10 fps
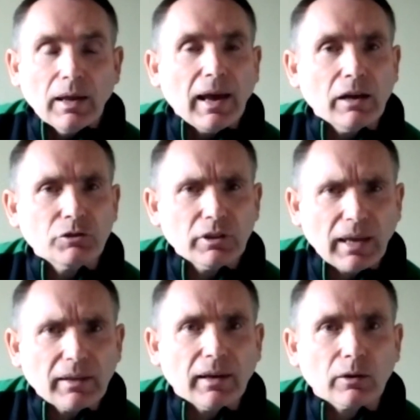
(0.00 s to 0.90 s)
How do you
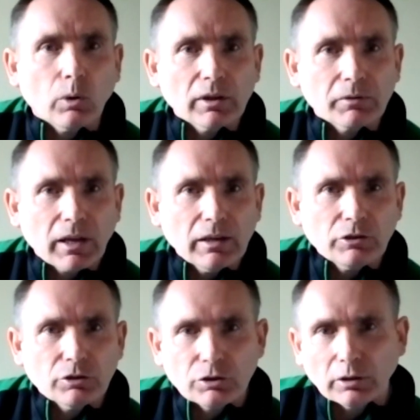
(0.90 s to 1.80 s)
get that
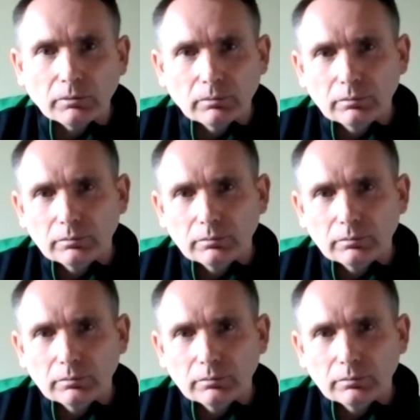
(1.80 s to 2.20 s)
qualification, John?